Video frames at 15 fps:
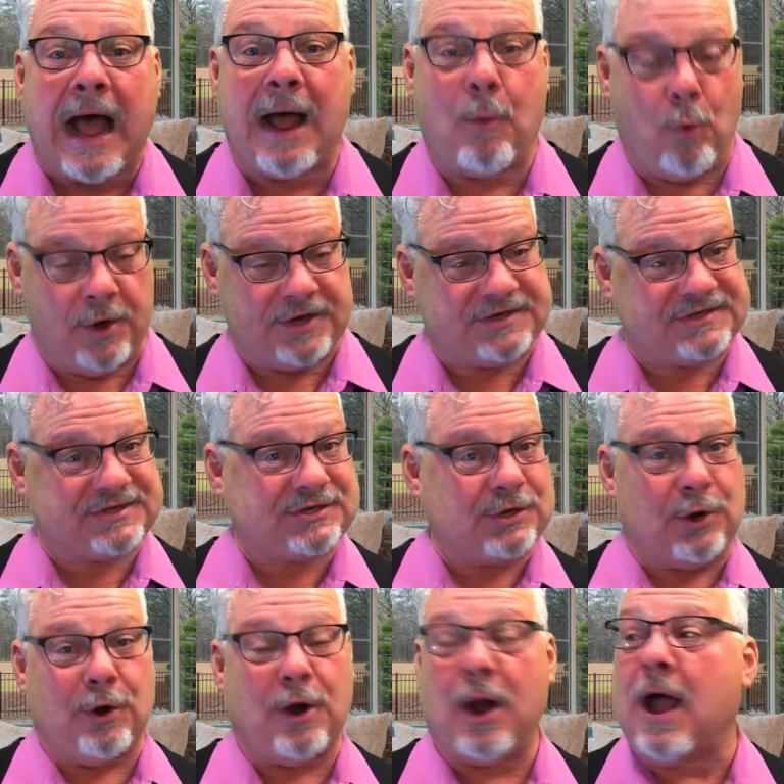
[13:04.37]
I want to
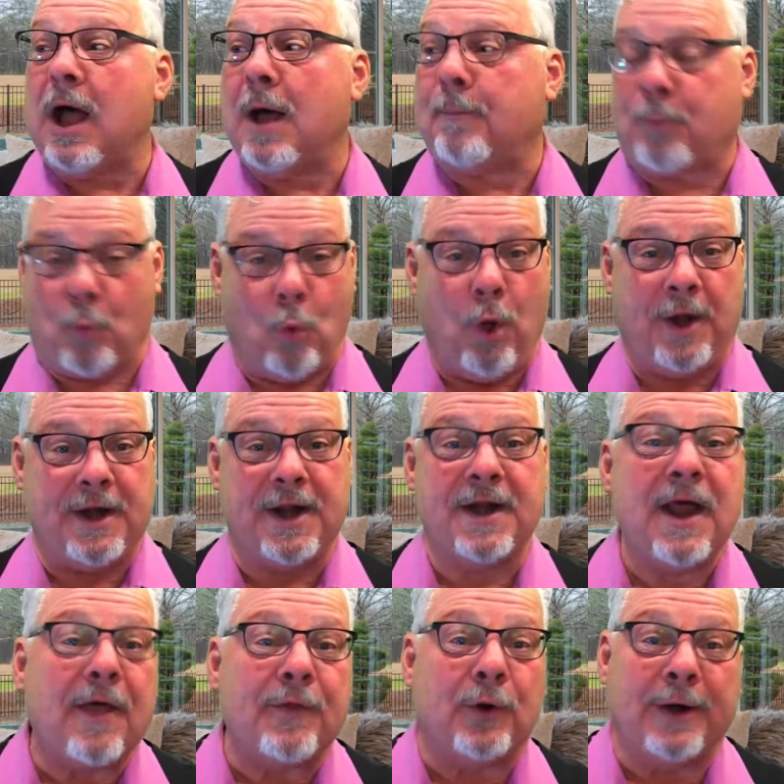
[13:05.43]
stir up one
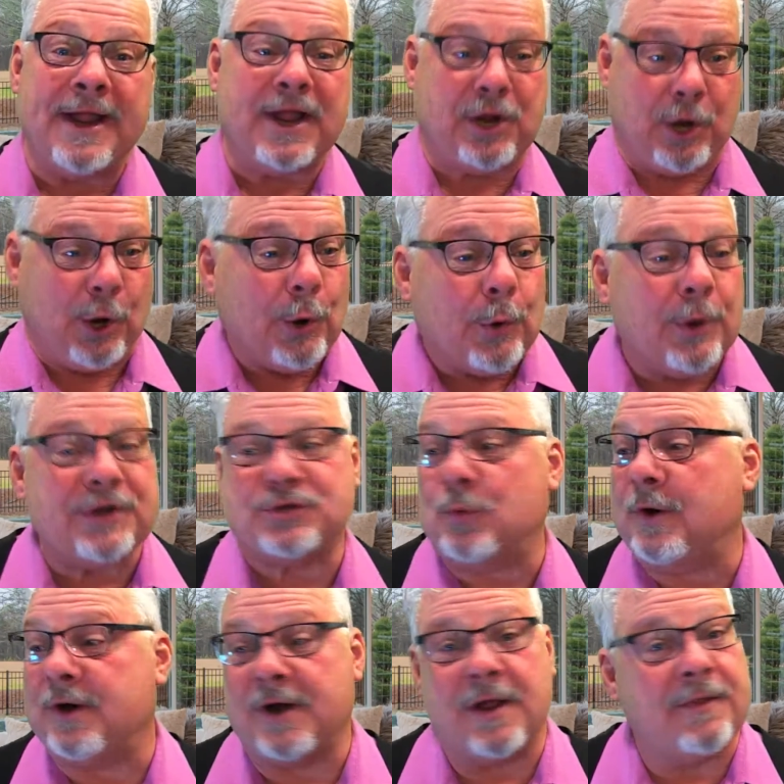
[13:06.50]
another, encourage
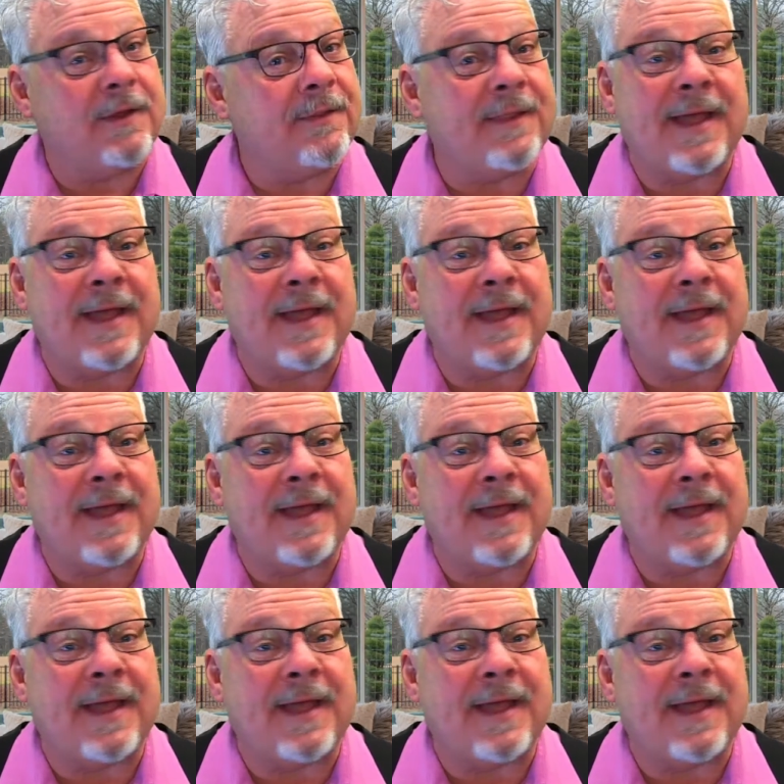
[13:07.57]
one another."